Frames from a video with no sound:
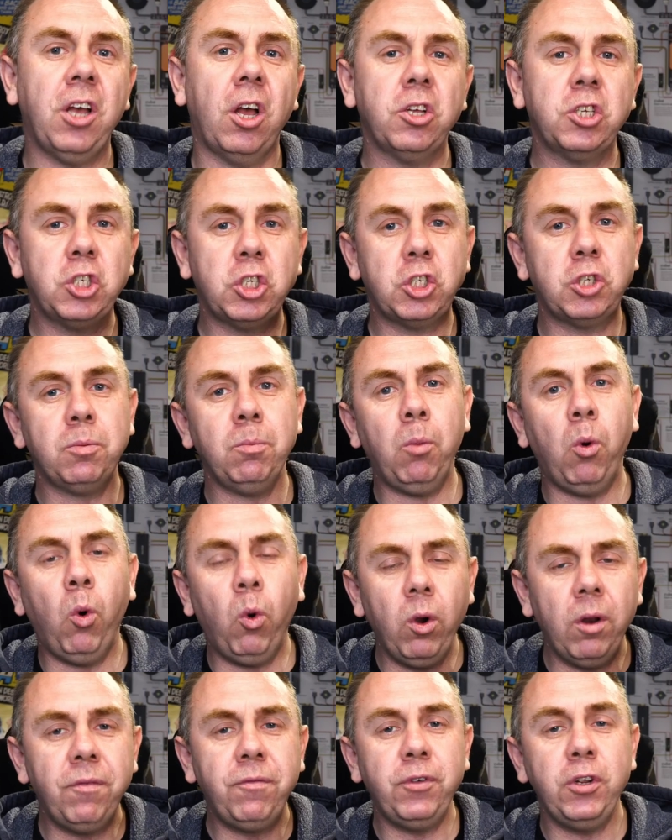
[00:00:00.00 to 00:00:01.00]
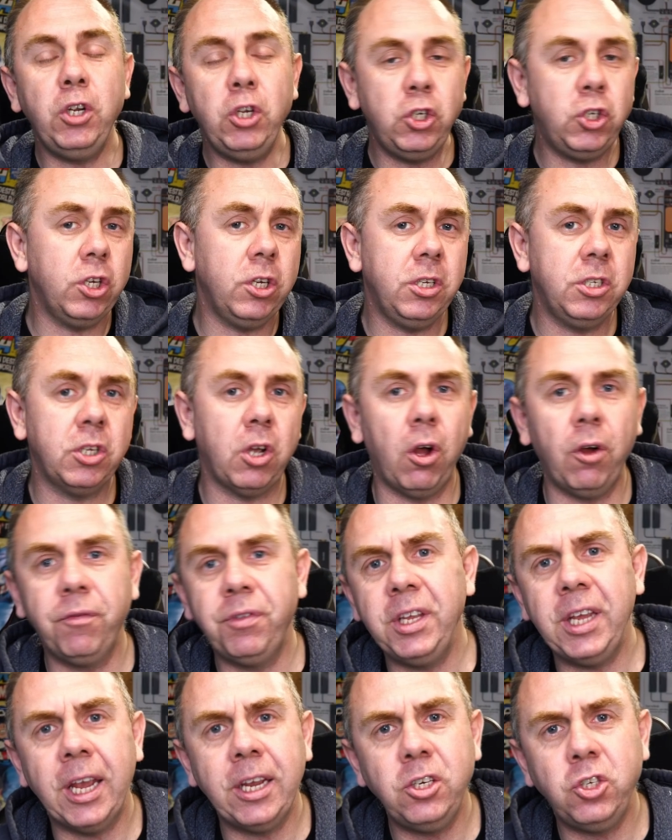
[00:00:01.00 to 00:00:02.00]
are smaller versions of
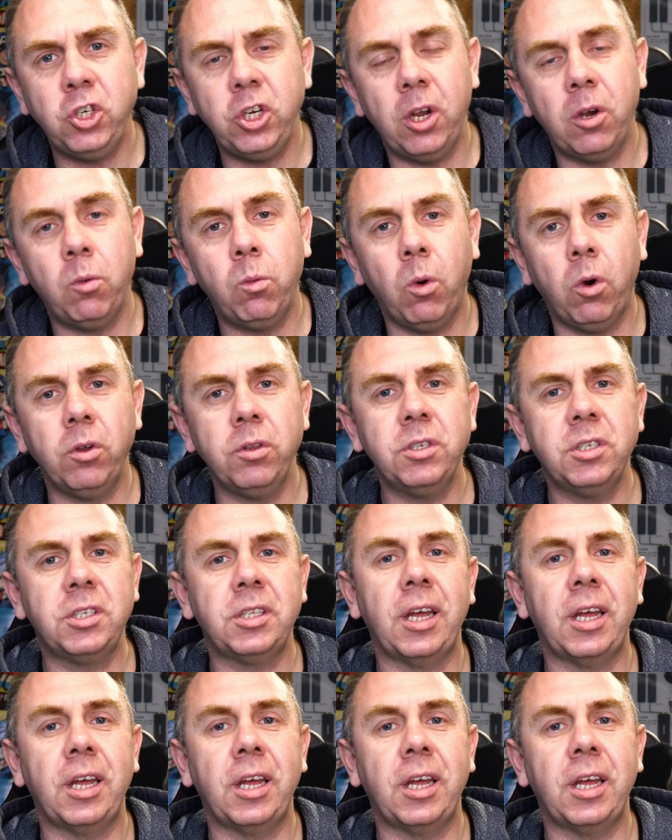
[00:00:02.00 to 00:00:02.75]
the AG01s